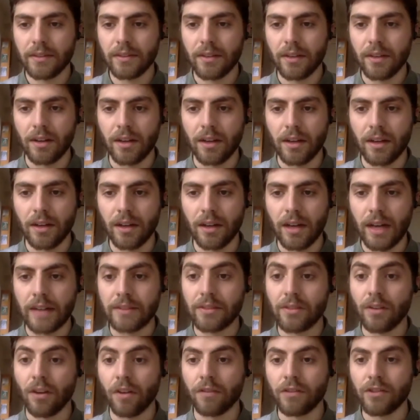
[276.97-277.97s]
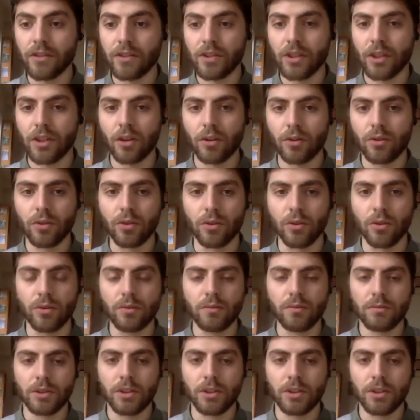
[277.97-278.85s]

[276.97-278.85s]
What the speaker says: of CO2,